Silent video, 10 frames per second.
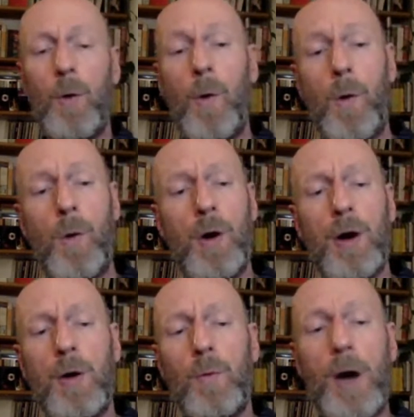Or
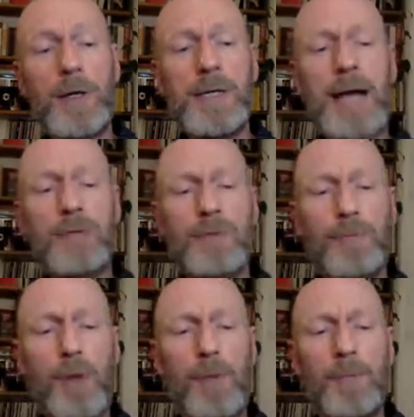working out a
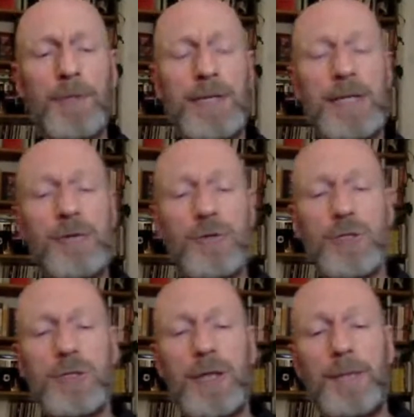problem that
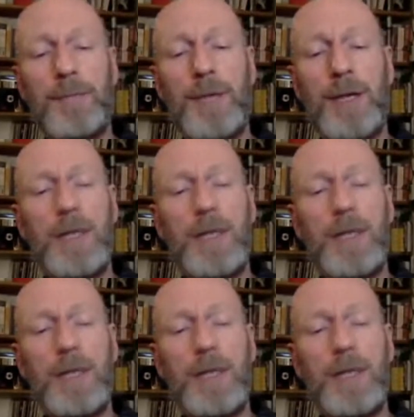interests him.